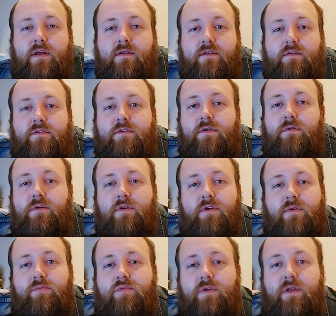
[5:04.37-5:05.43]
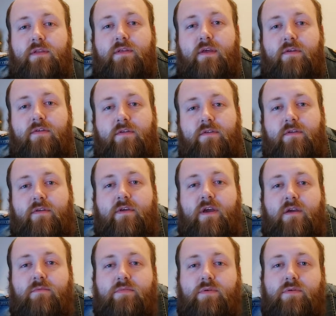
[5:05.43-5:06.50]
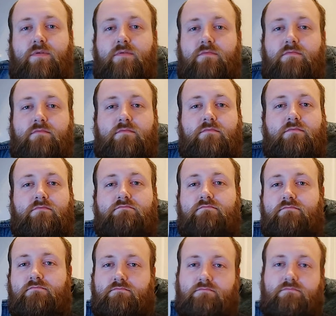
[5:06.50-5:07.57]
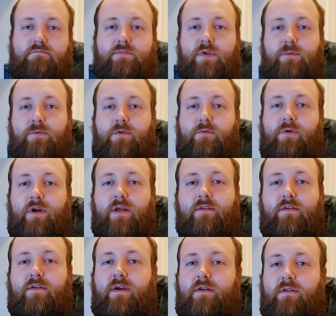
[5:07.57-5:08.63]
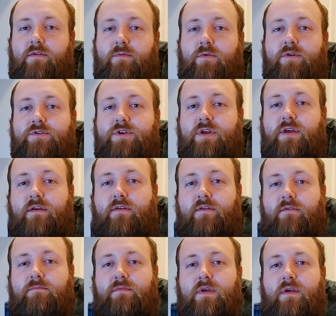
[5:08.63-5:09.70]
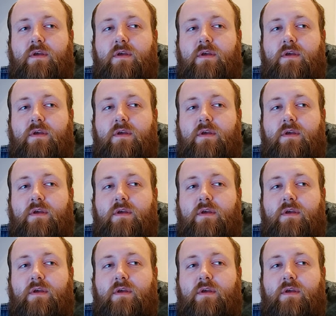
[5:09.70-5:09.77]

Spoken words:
and doing a pretty decent escape that was quite entertaining to watch, I guess.